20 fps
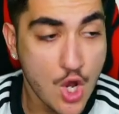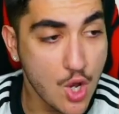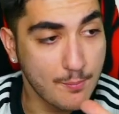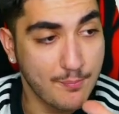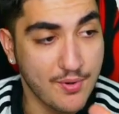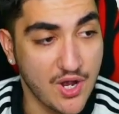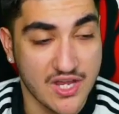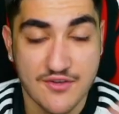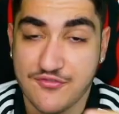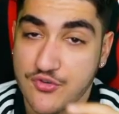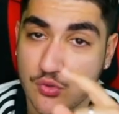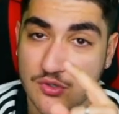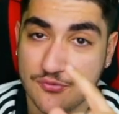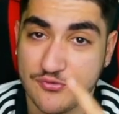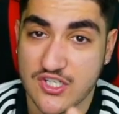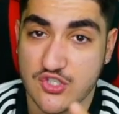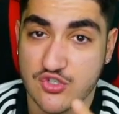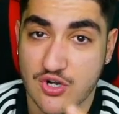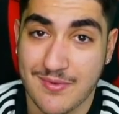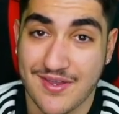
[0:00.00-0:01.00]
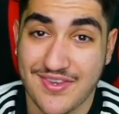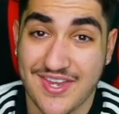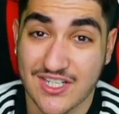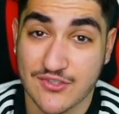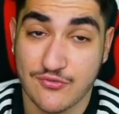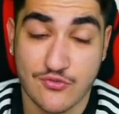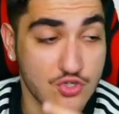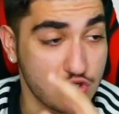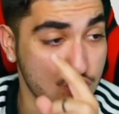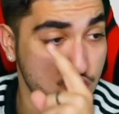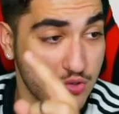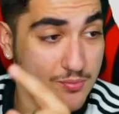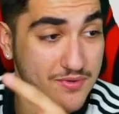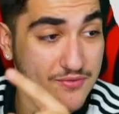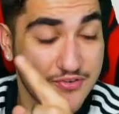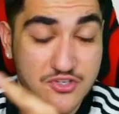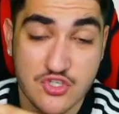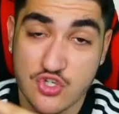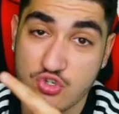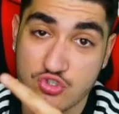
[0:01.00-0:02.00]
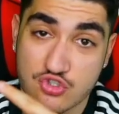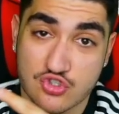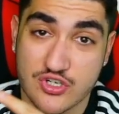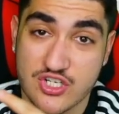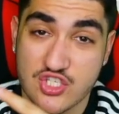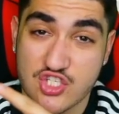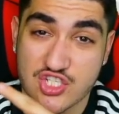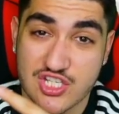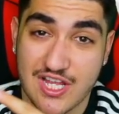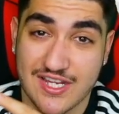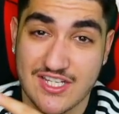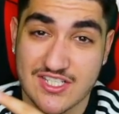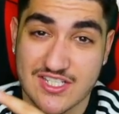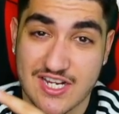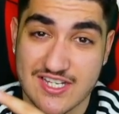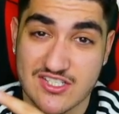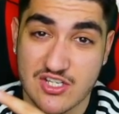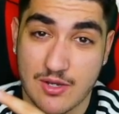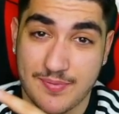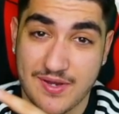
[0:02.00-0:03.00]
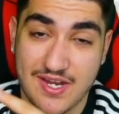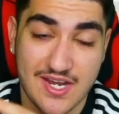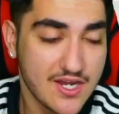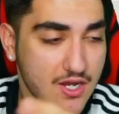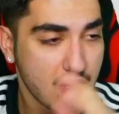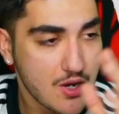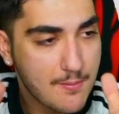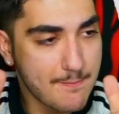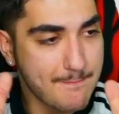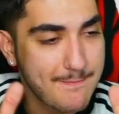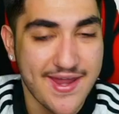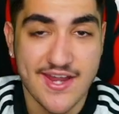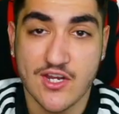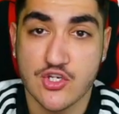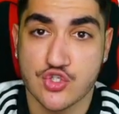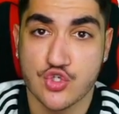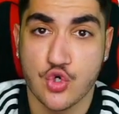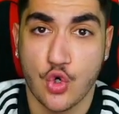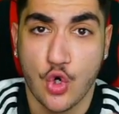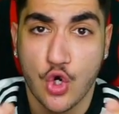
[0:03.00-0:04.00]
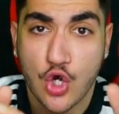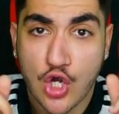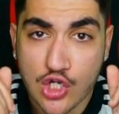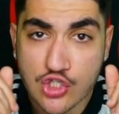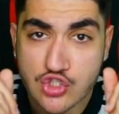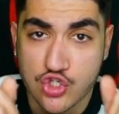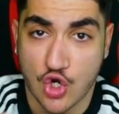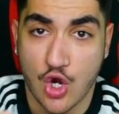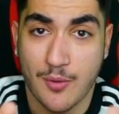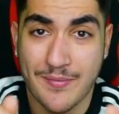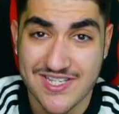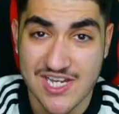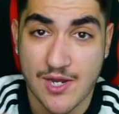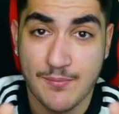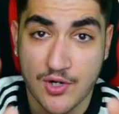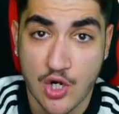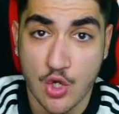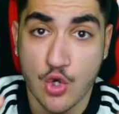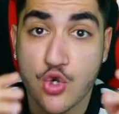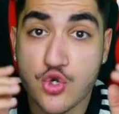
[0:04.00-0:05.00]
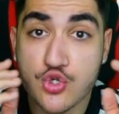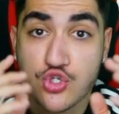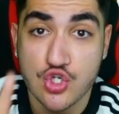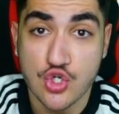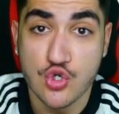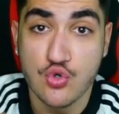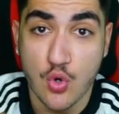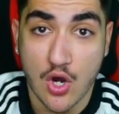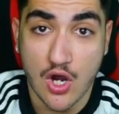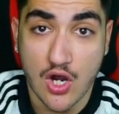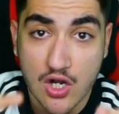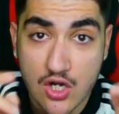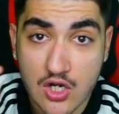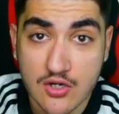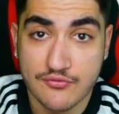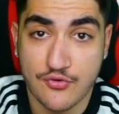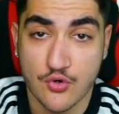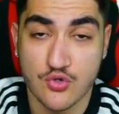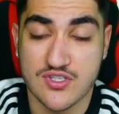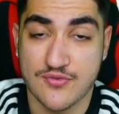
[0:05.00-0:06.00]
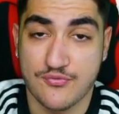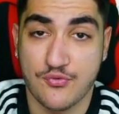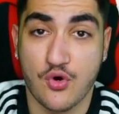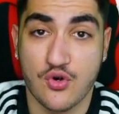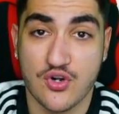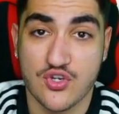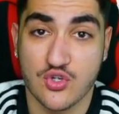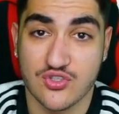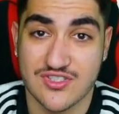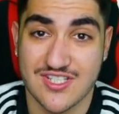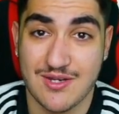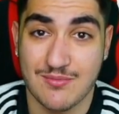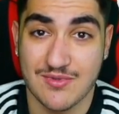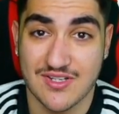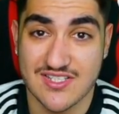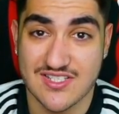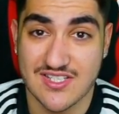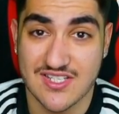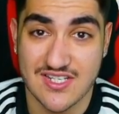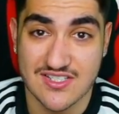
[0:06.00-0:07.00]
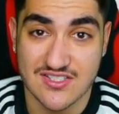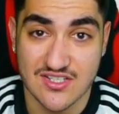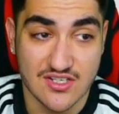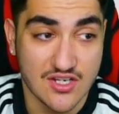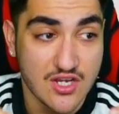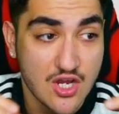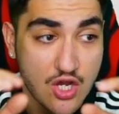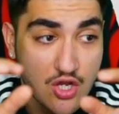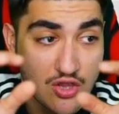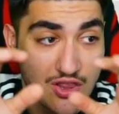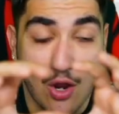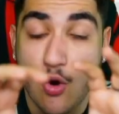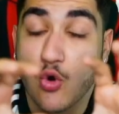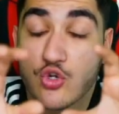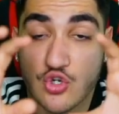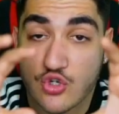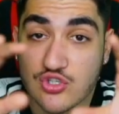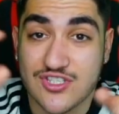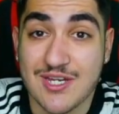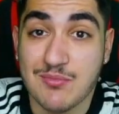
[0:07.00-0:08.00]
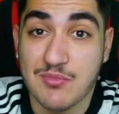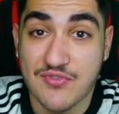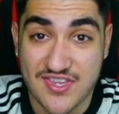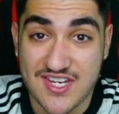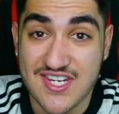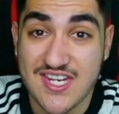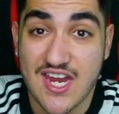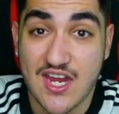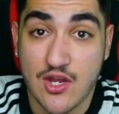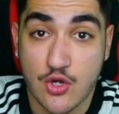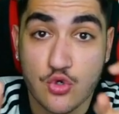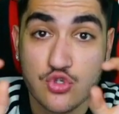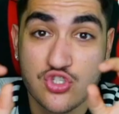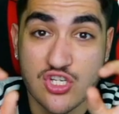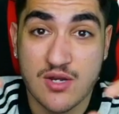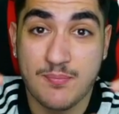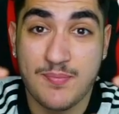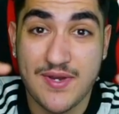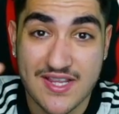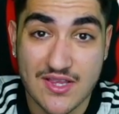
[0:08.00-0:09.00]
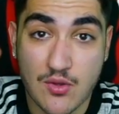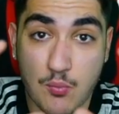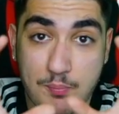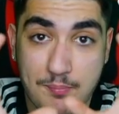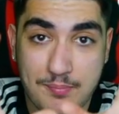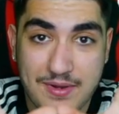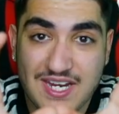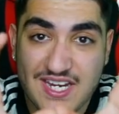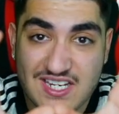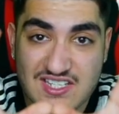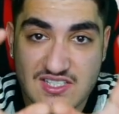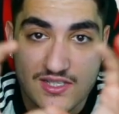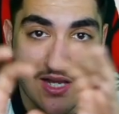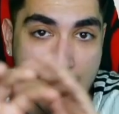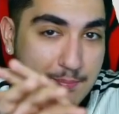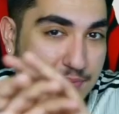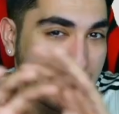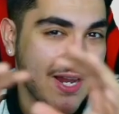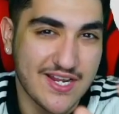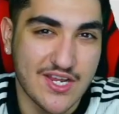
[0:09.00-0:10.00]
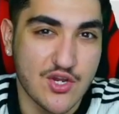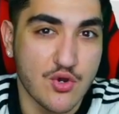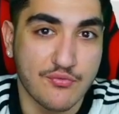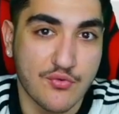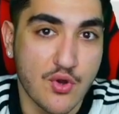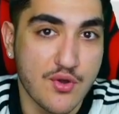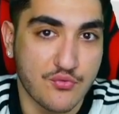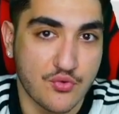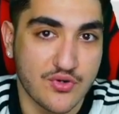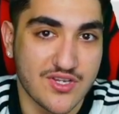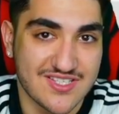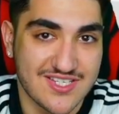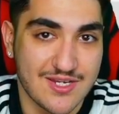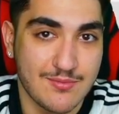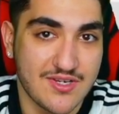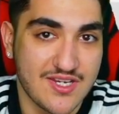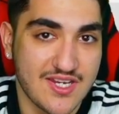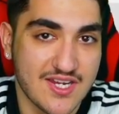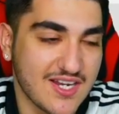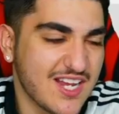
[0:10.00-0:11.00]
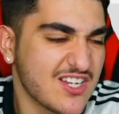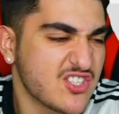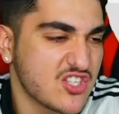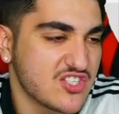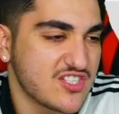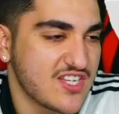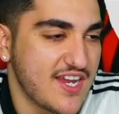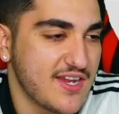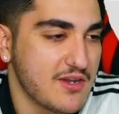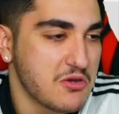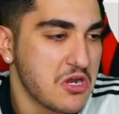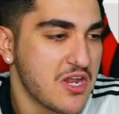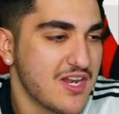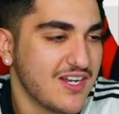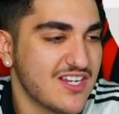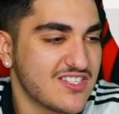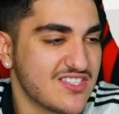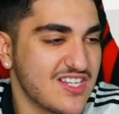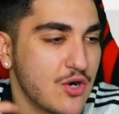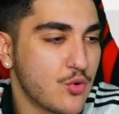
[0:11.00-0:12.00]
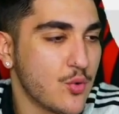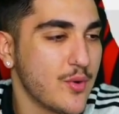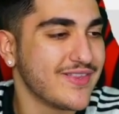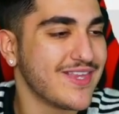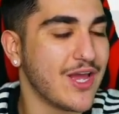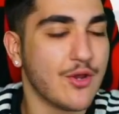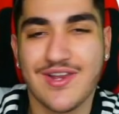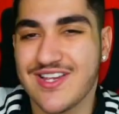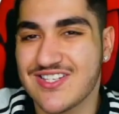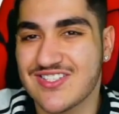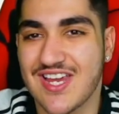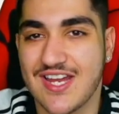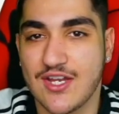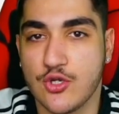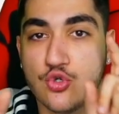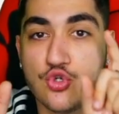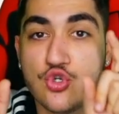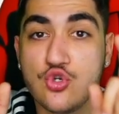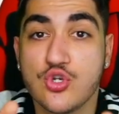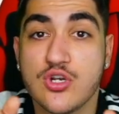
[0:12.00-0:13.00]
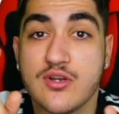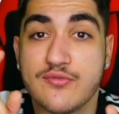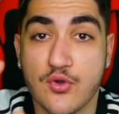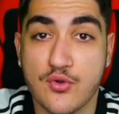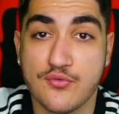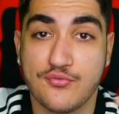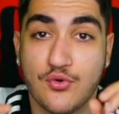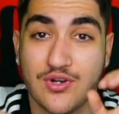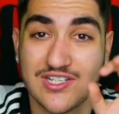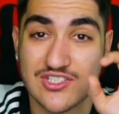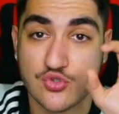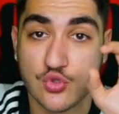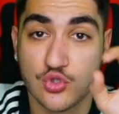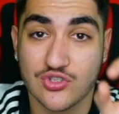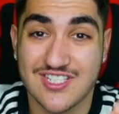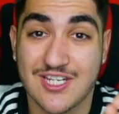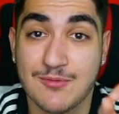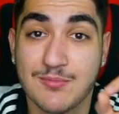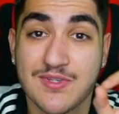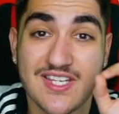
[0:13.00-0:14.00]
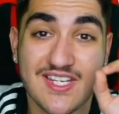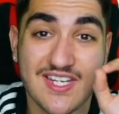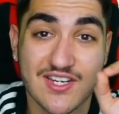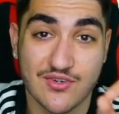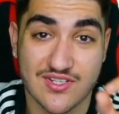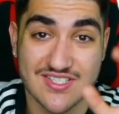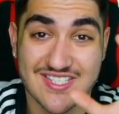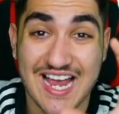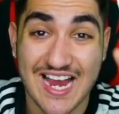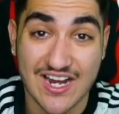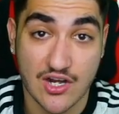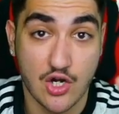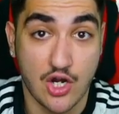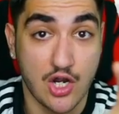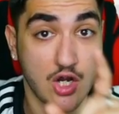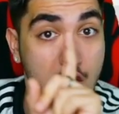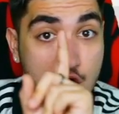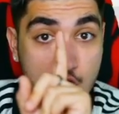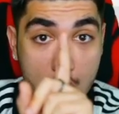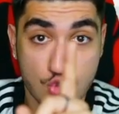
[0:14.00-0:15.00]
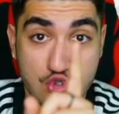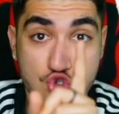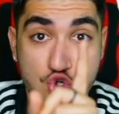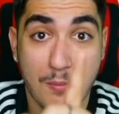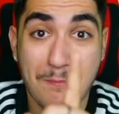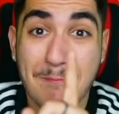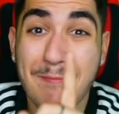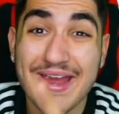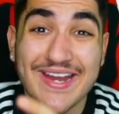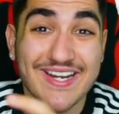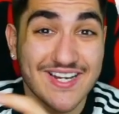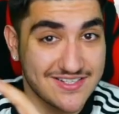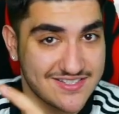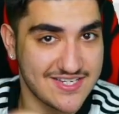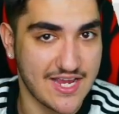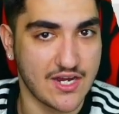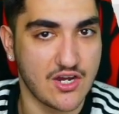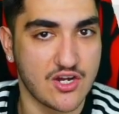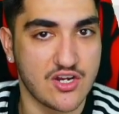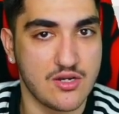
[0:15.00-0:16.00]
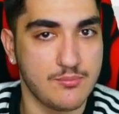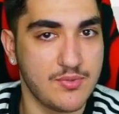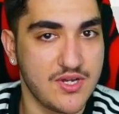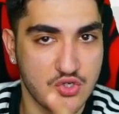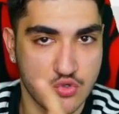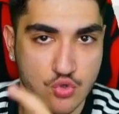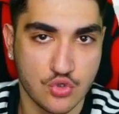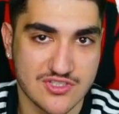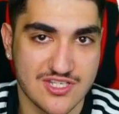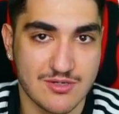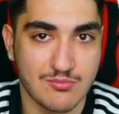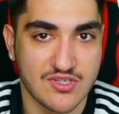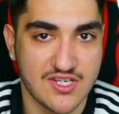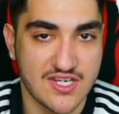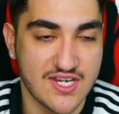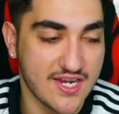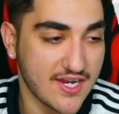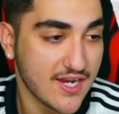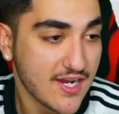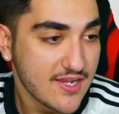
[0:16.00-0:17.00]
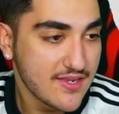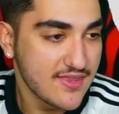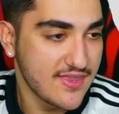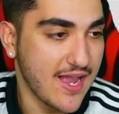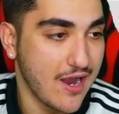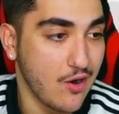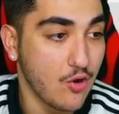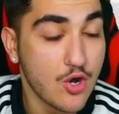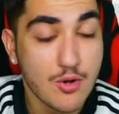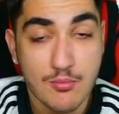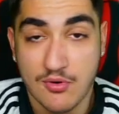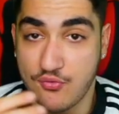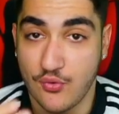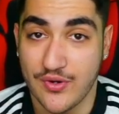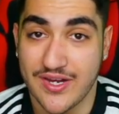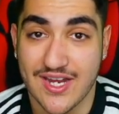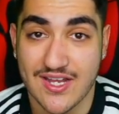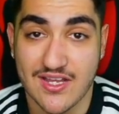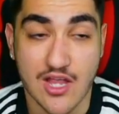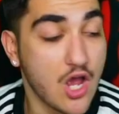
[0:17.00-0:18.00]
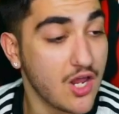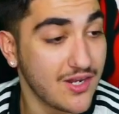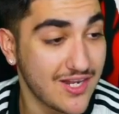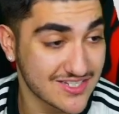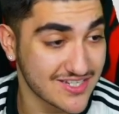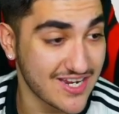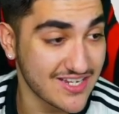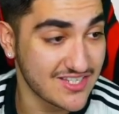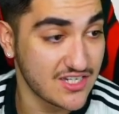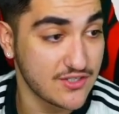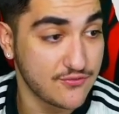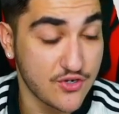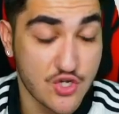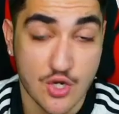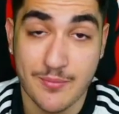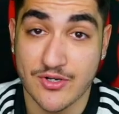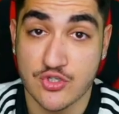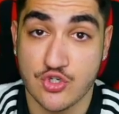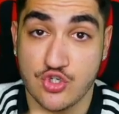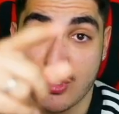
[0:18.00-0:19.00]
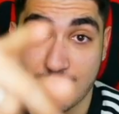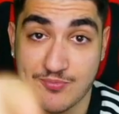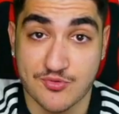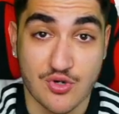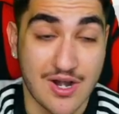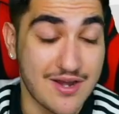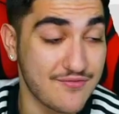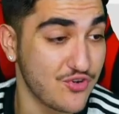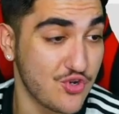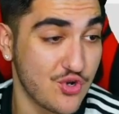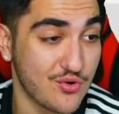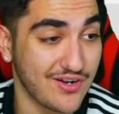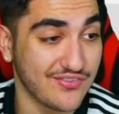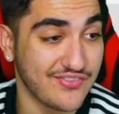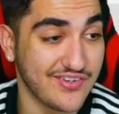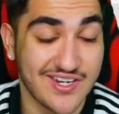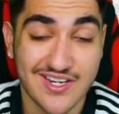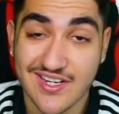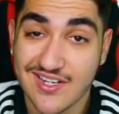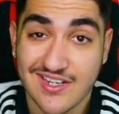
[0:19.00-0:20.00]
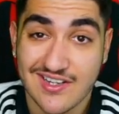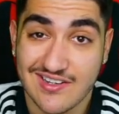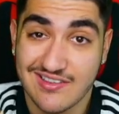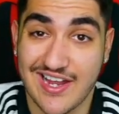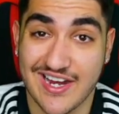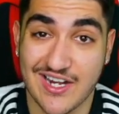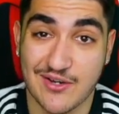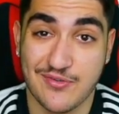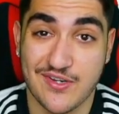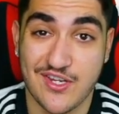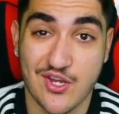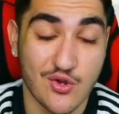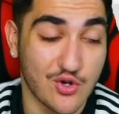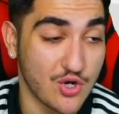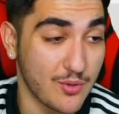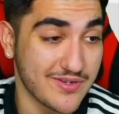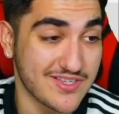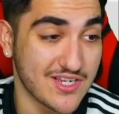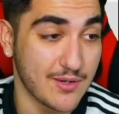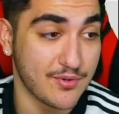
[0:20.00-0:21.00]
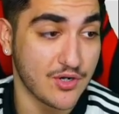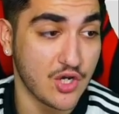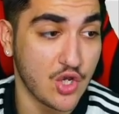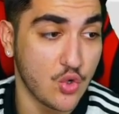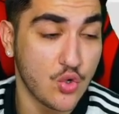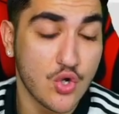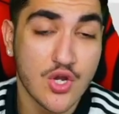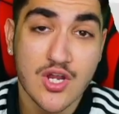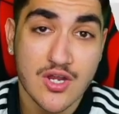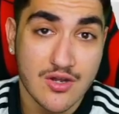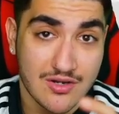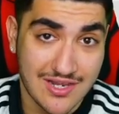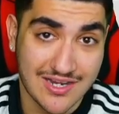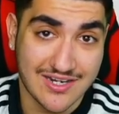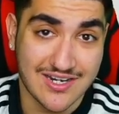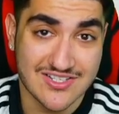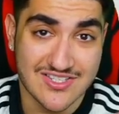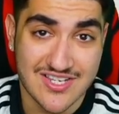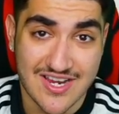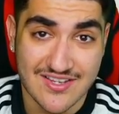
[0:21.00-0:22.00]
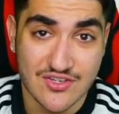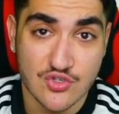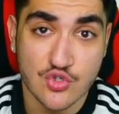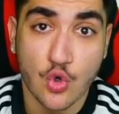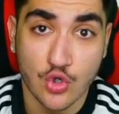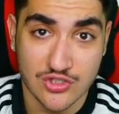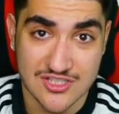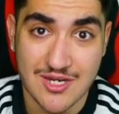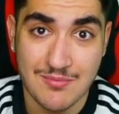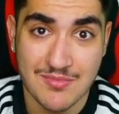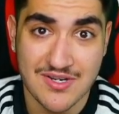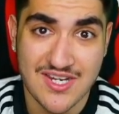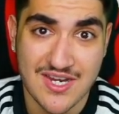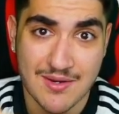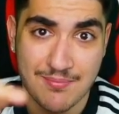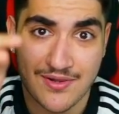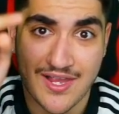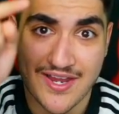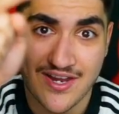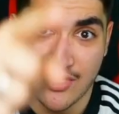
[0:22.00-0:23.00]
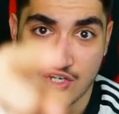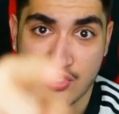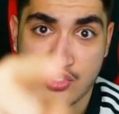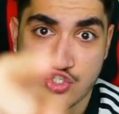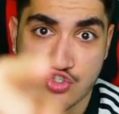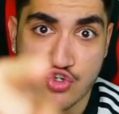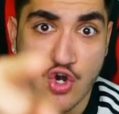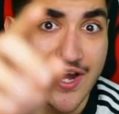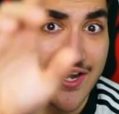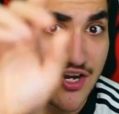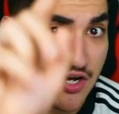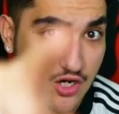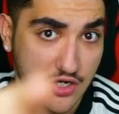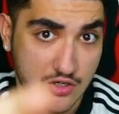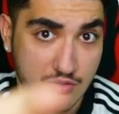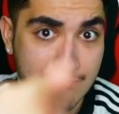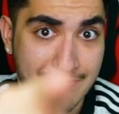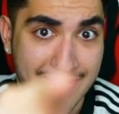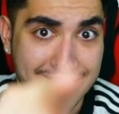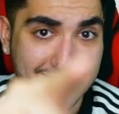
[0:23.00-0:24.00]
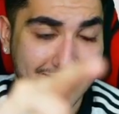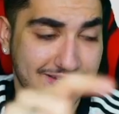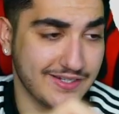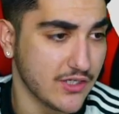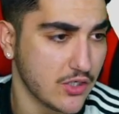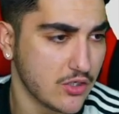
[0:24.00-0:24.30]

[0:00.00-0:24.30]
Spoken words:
But if you want to feature in my next video and you want to be featured on the screen just like these guys up here, make sure to comment down below who you are voted for in your team of the season, or your team of the year. Who's going to be the biggest player that you're voting for in the team of the year? Let's just say, let's narrow it down. Let's say who you're going to vote for as your team of the year attacker. Who's your main attacker going to be in your team of the year? Now, before we get, let's get into this video. Make sure you subscribe if you're new around here, like the video, and comment down below. Like I said, your team of the year player, striker mainly.